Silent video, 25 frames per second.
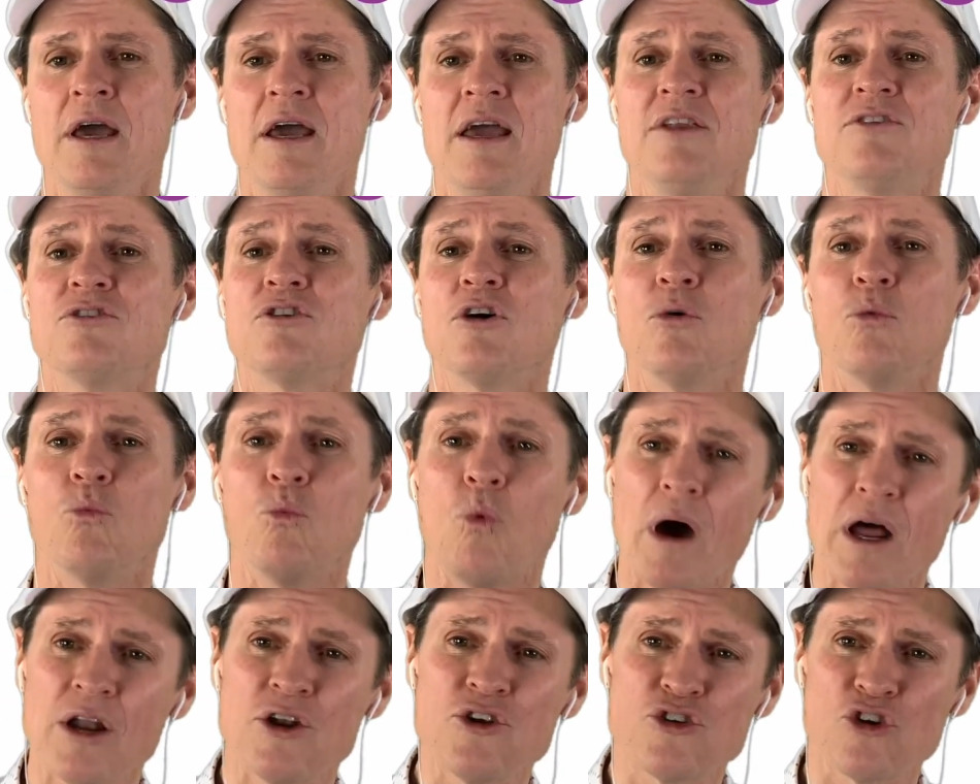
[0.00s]
It's got
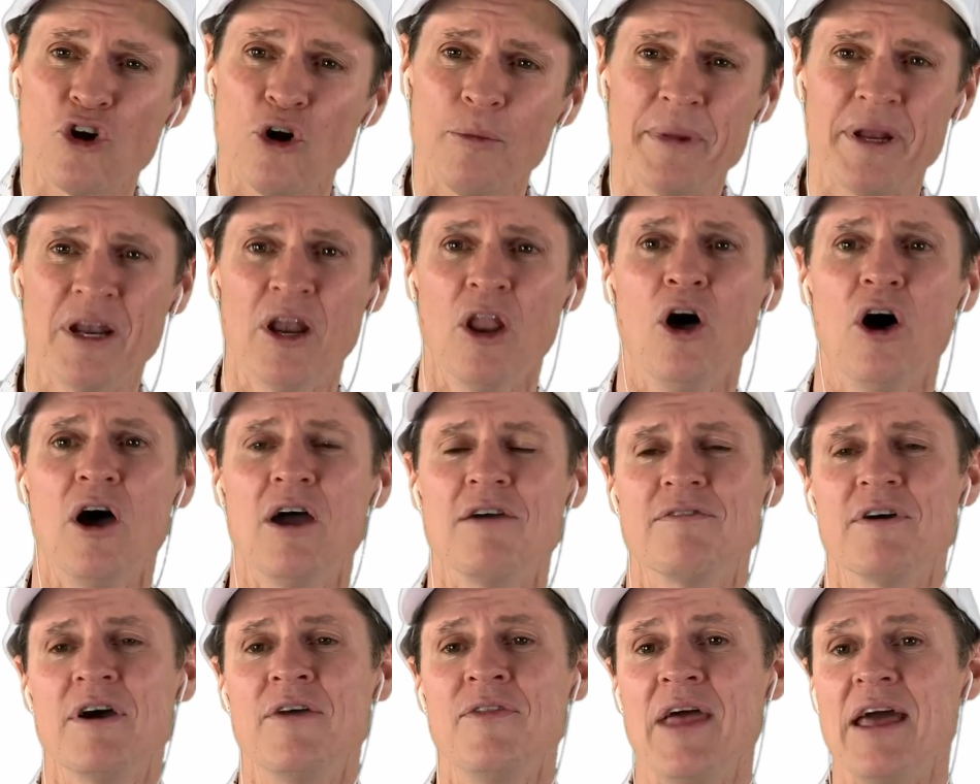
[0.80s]
one job in
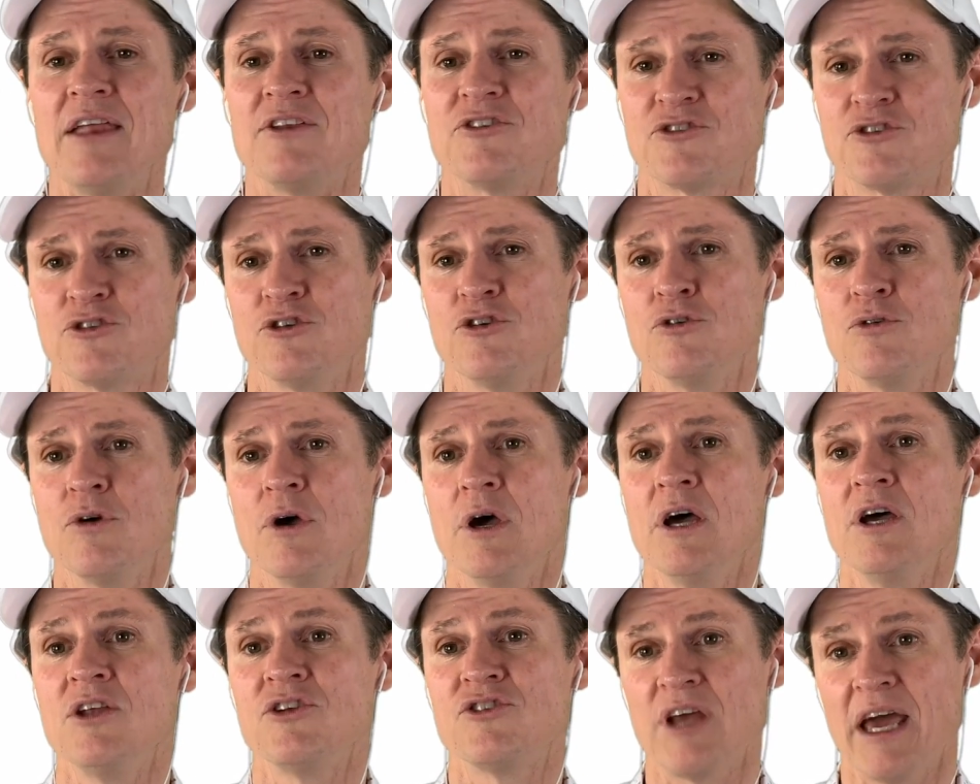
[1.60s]
life, and that's to
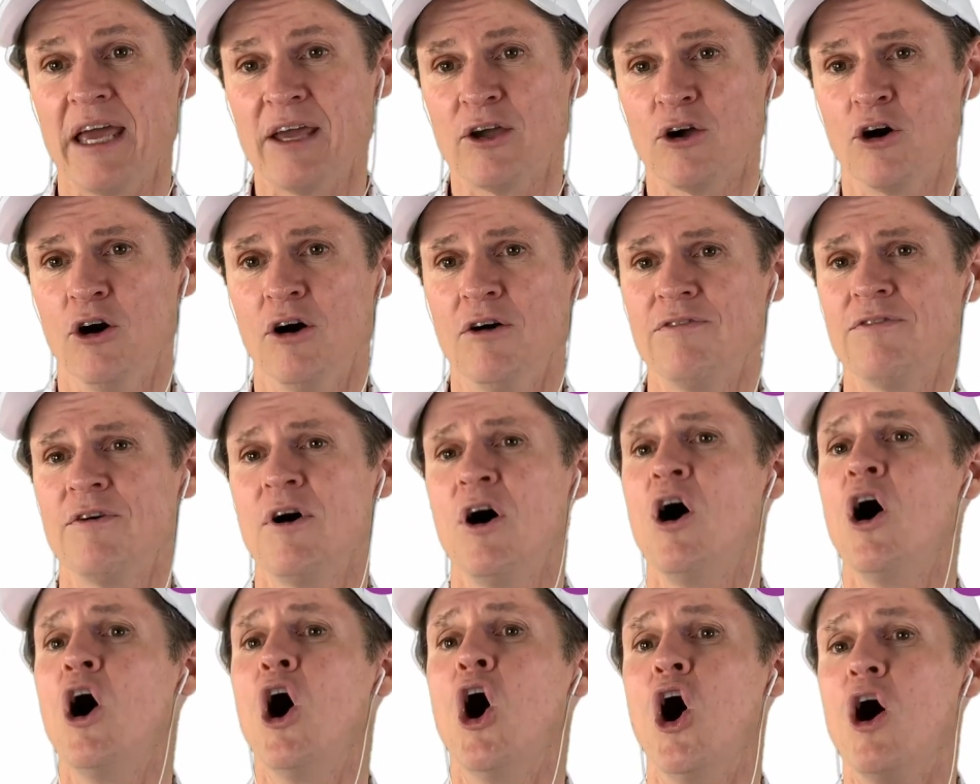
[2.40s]
take off,
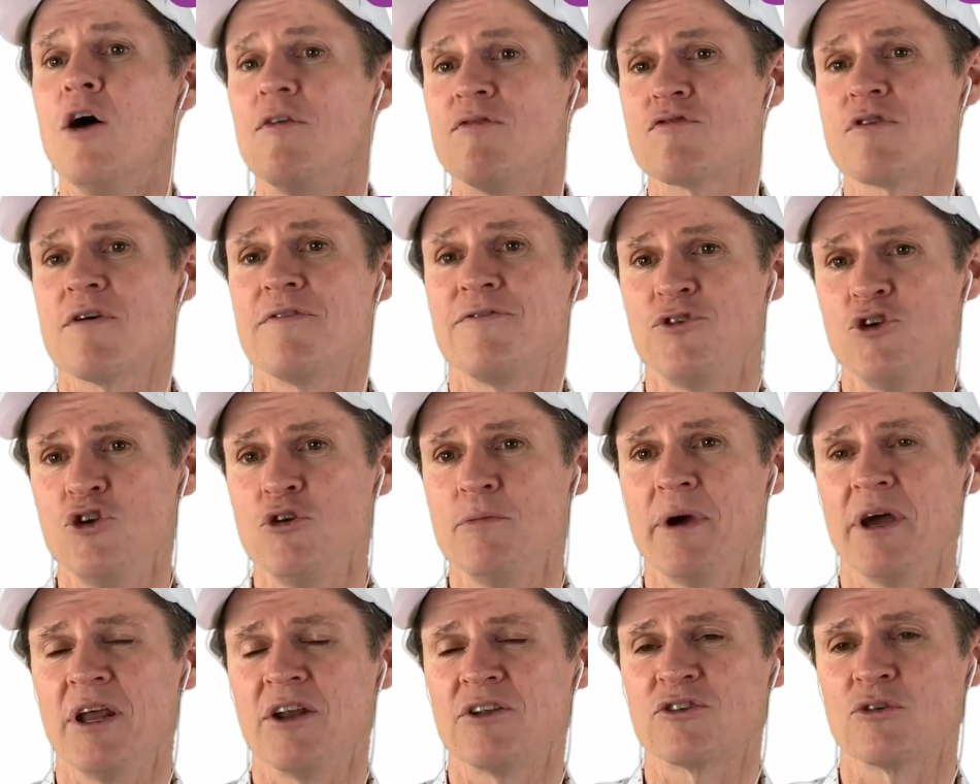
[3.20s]
hover a few
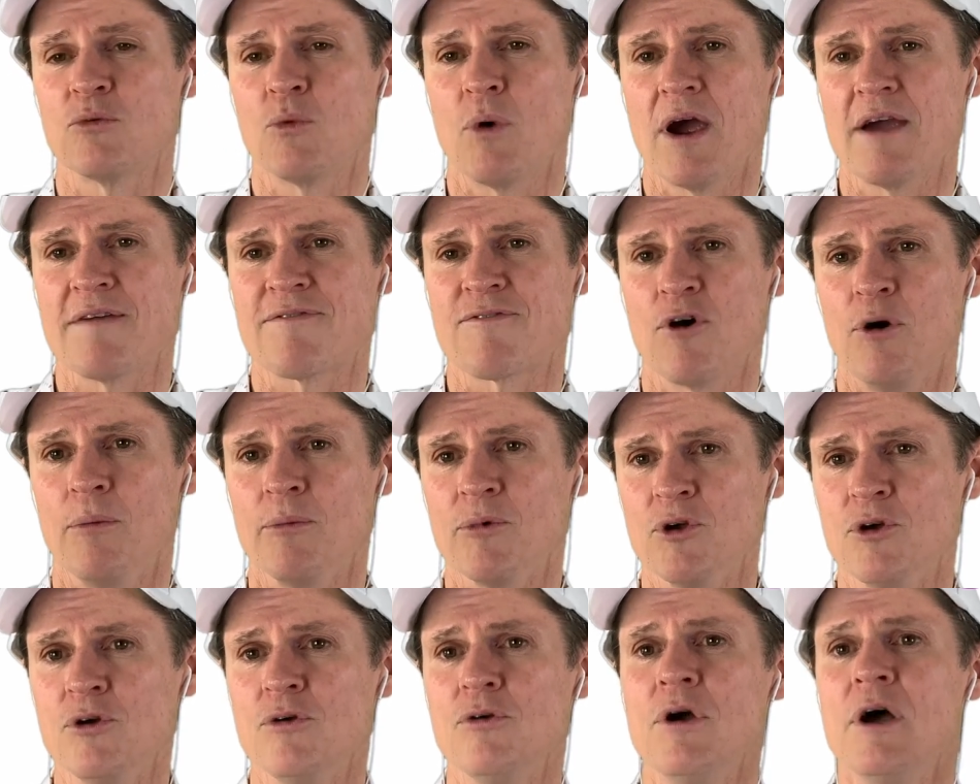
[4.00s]
metres away from
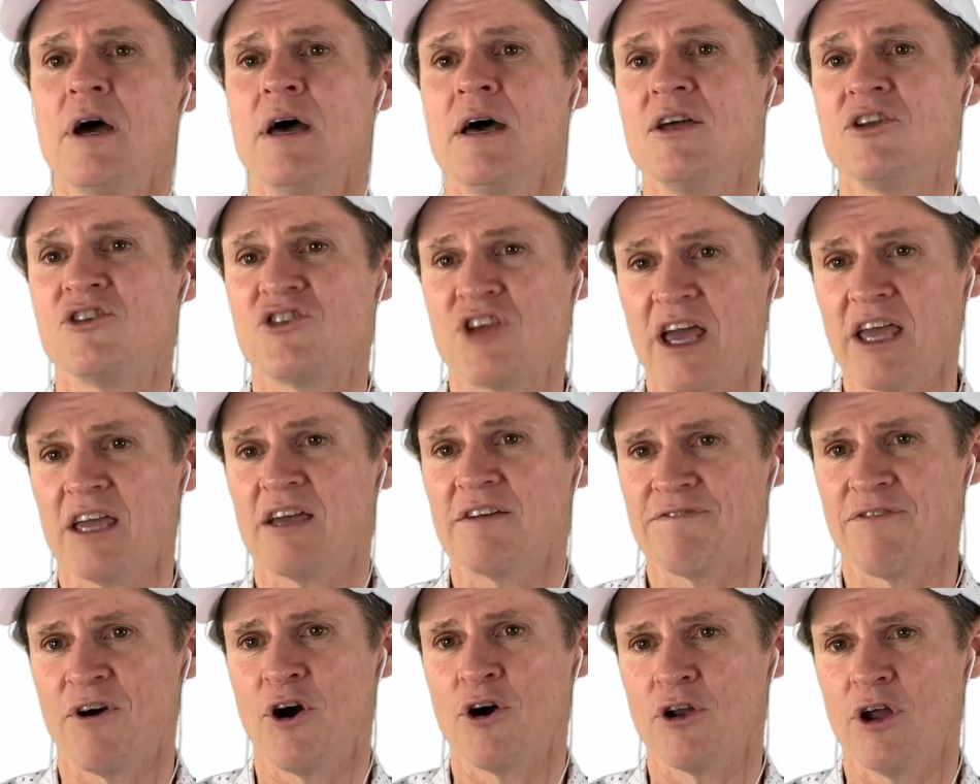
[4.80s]
you, take a
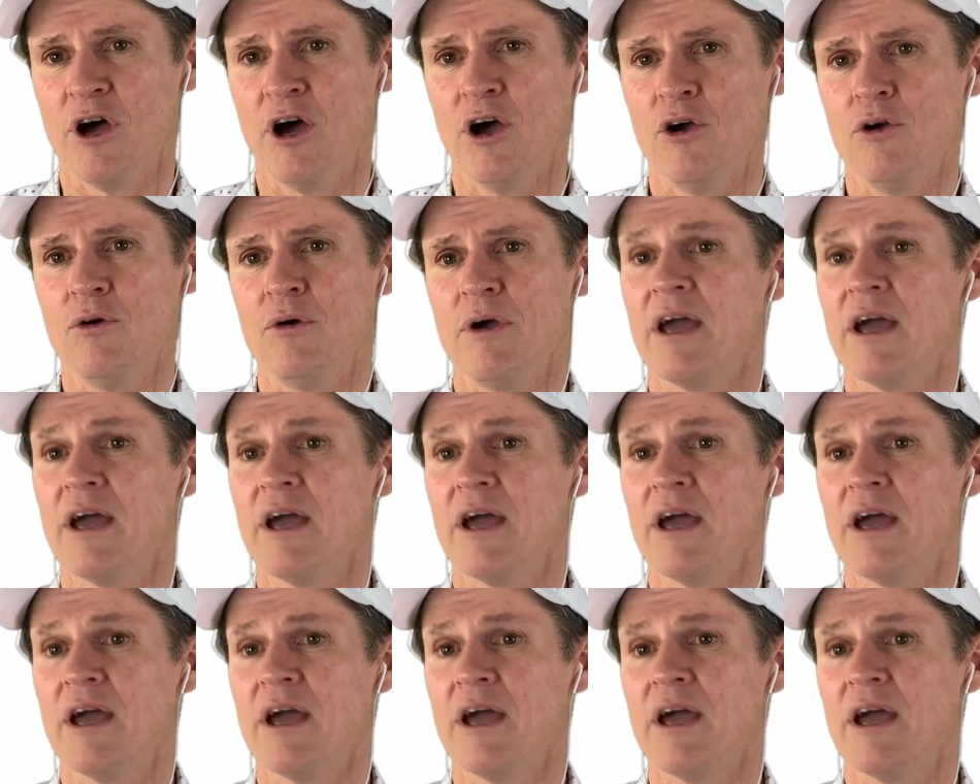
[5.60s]
photo.